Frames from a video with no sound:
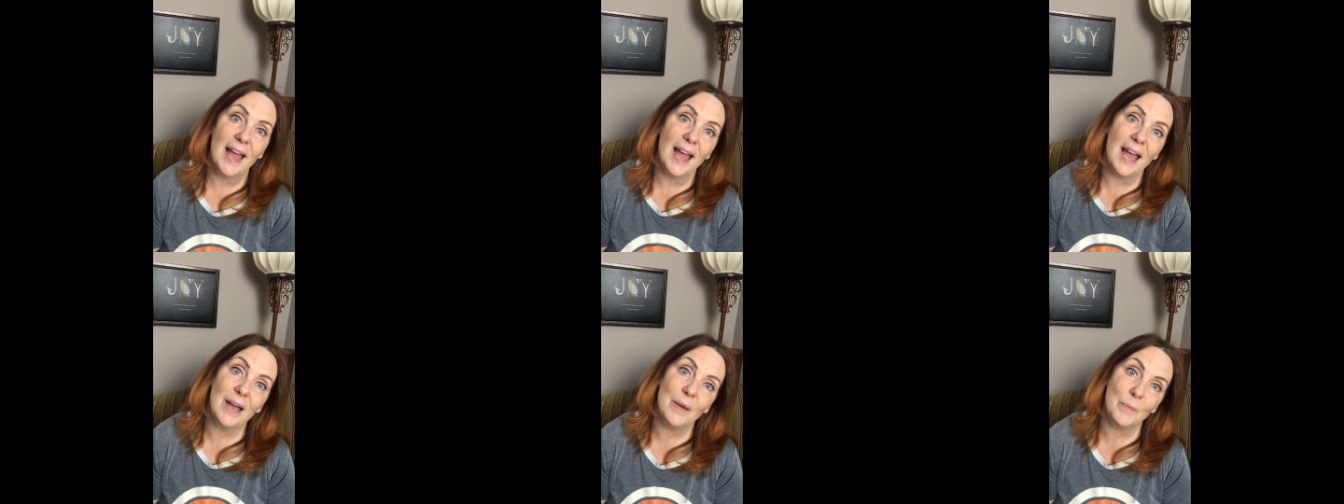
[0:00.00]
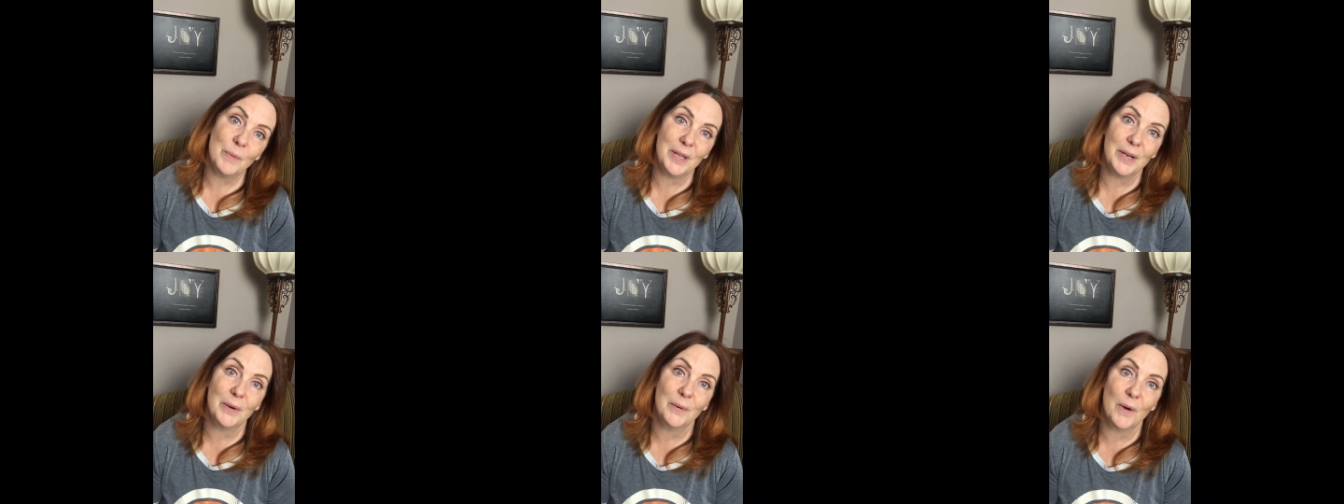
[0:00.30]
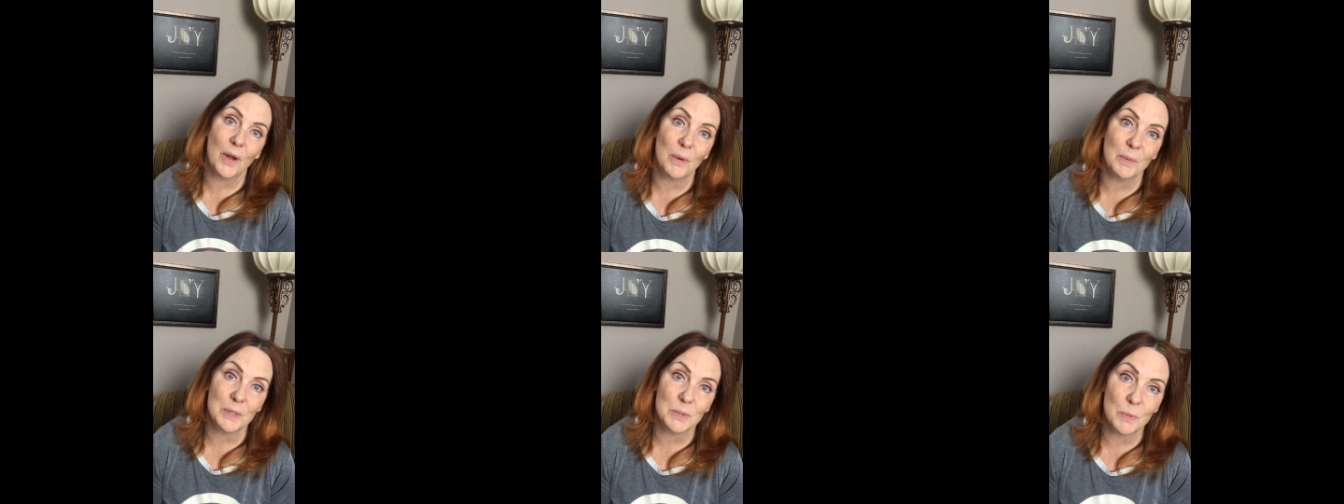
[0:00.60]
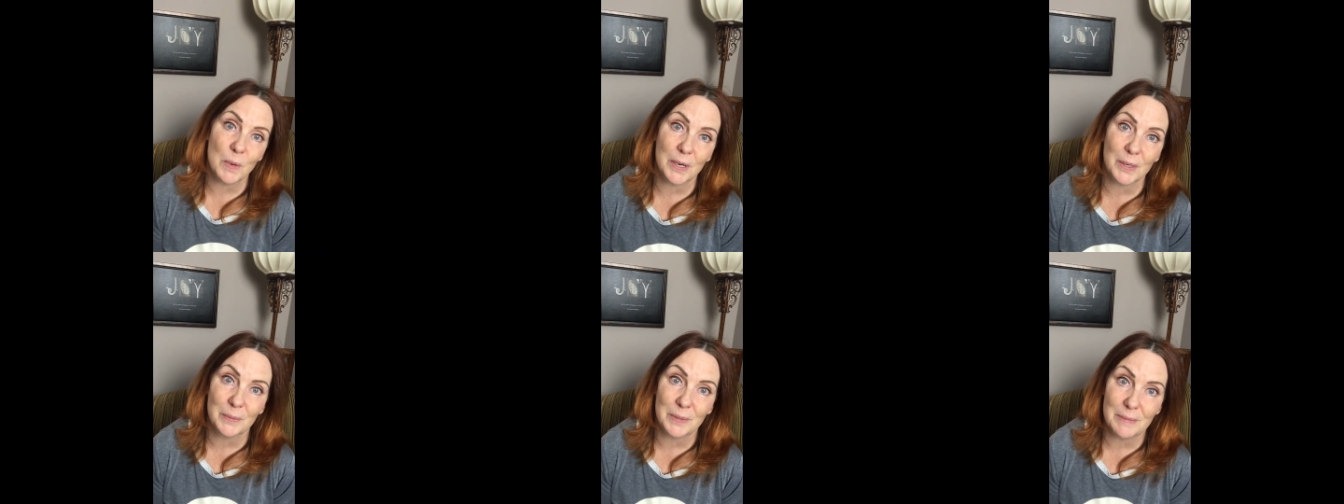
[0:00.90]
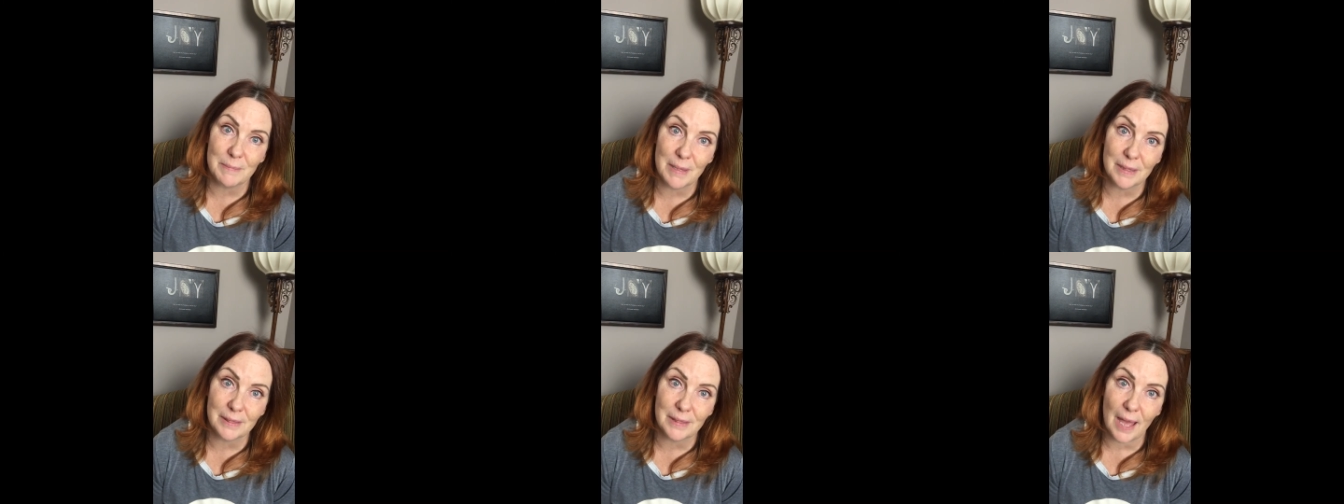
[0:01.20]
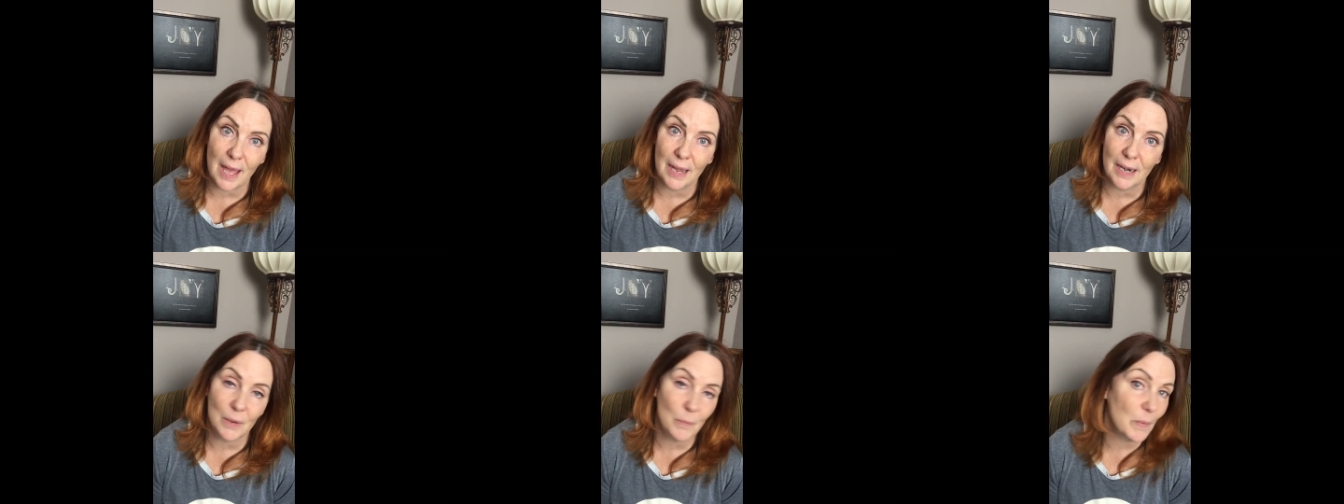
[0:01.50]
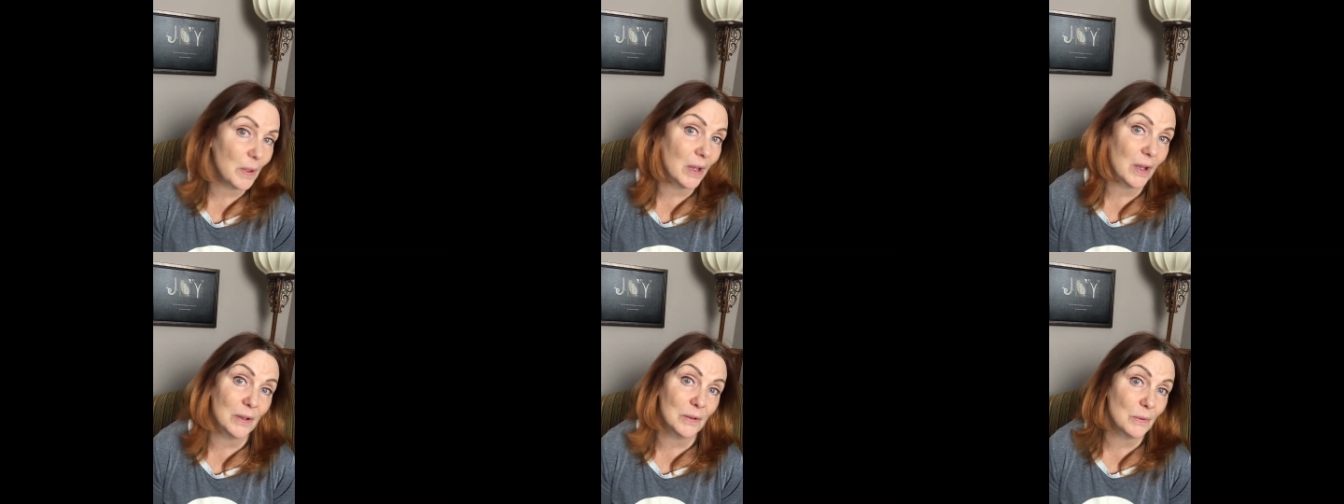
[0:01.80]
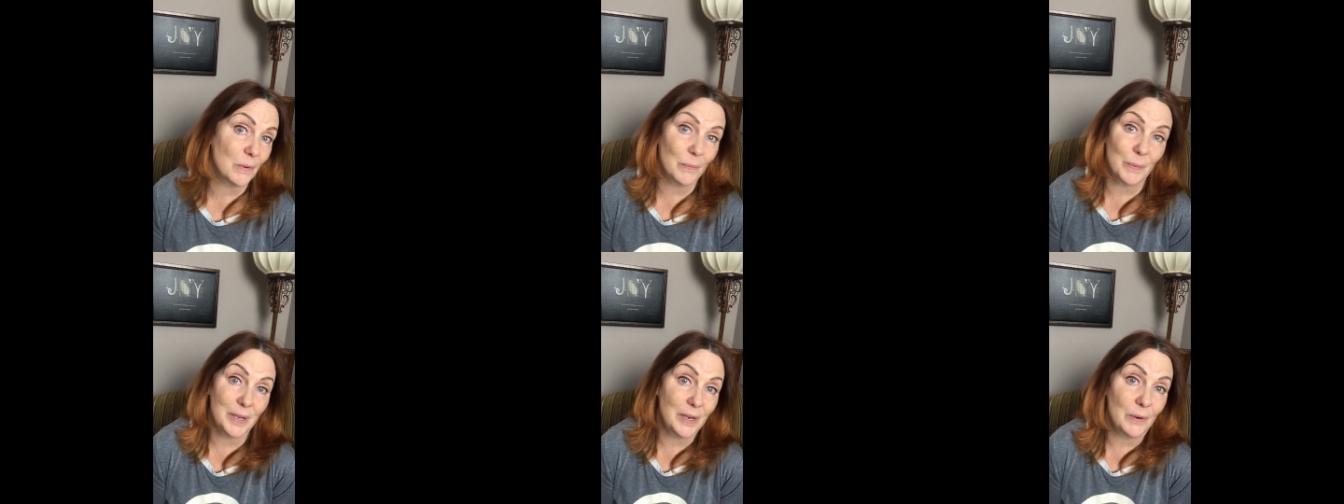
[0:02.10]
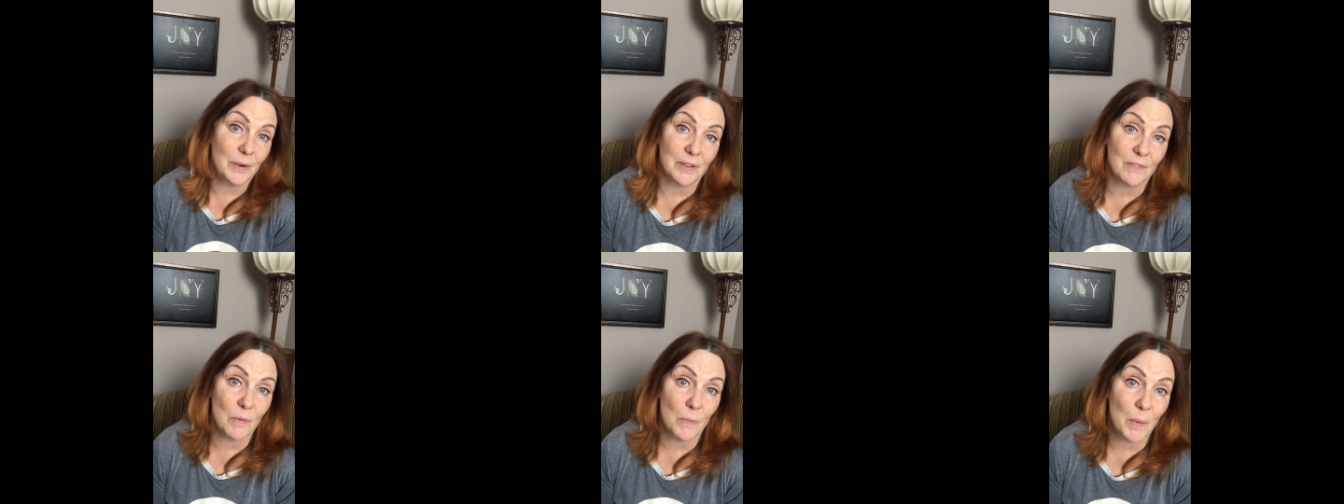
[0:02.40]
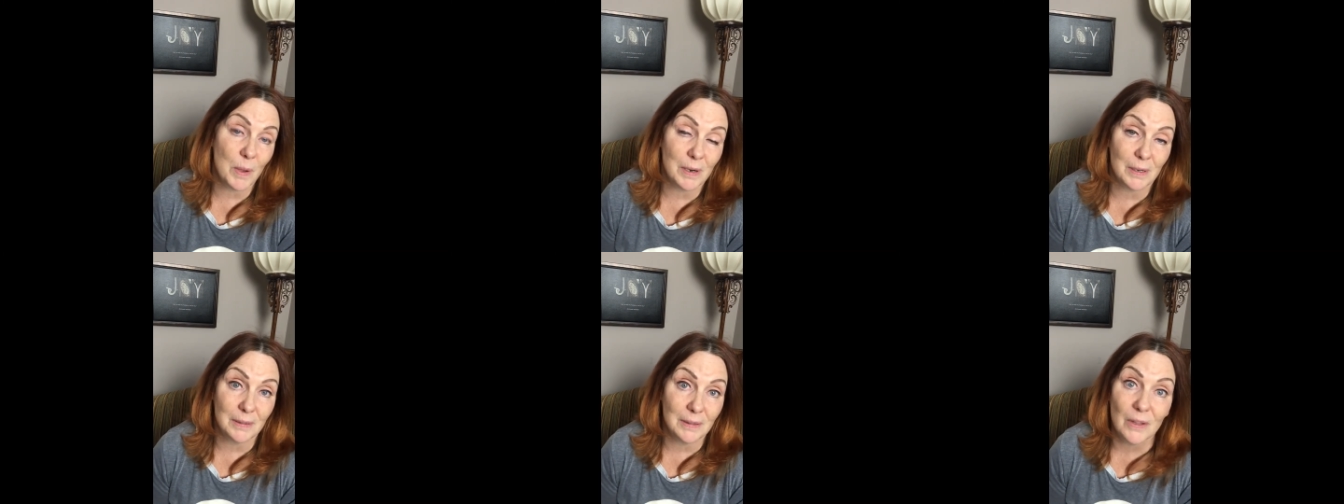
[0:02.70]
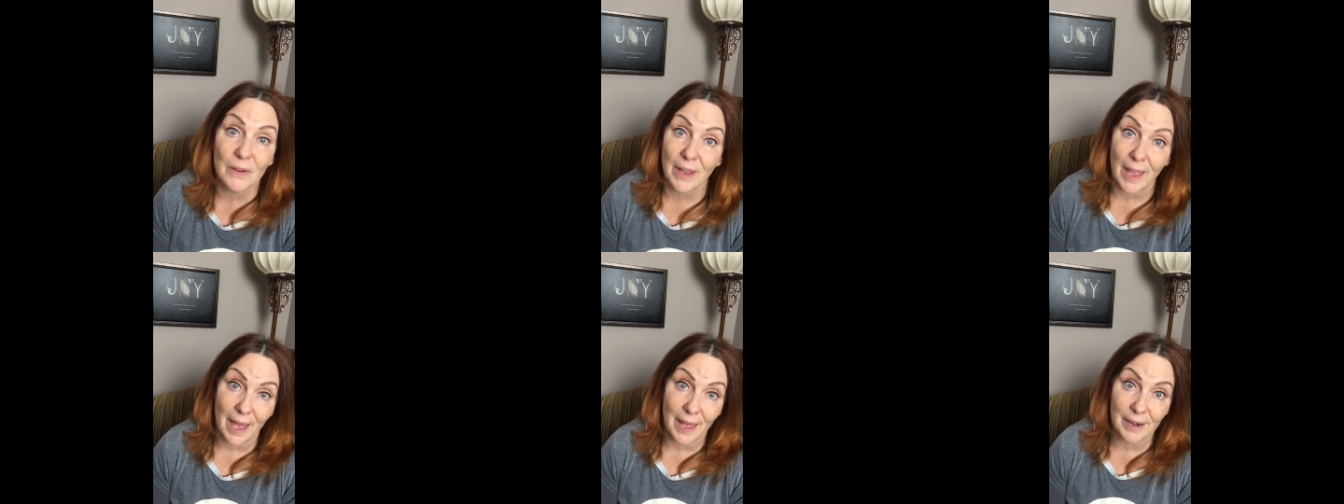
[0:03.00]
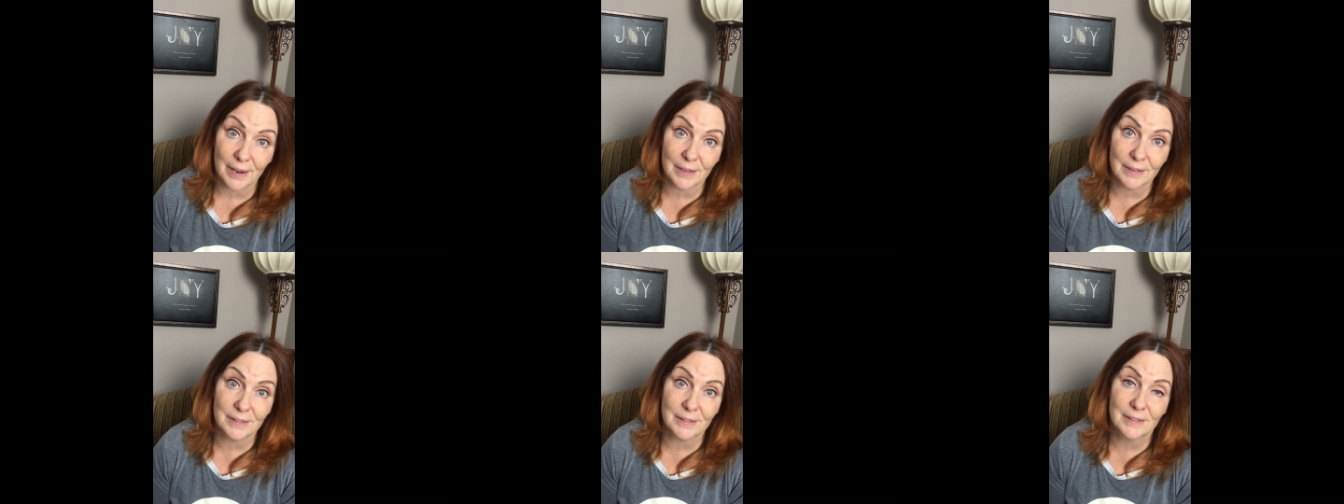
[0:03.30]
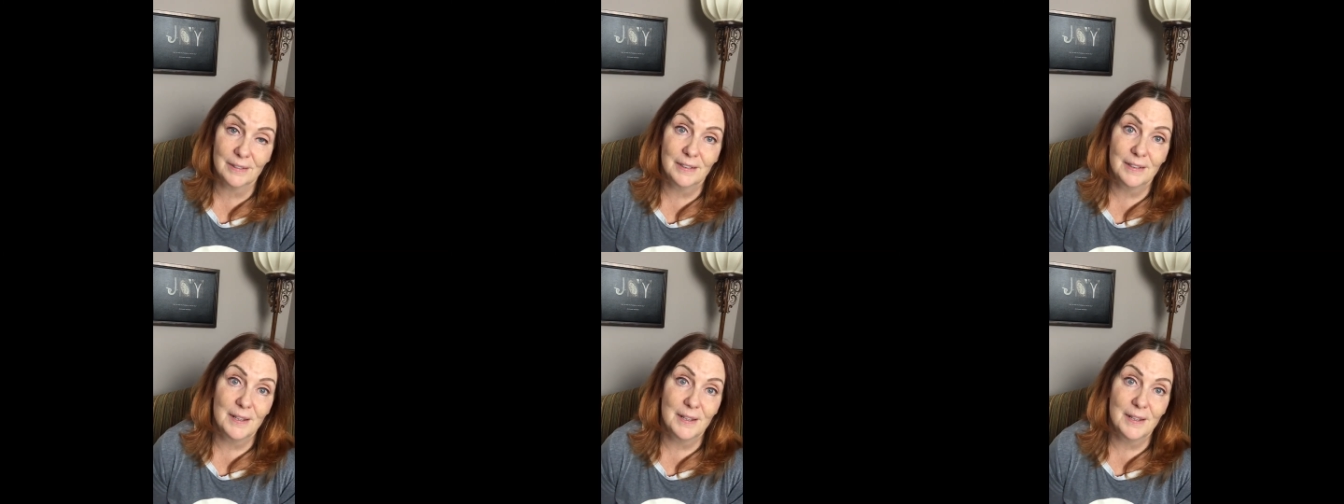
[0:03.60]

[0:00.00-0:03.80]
And we don't always want to admit that and we all we don't even want to look at it.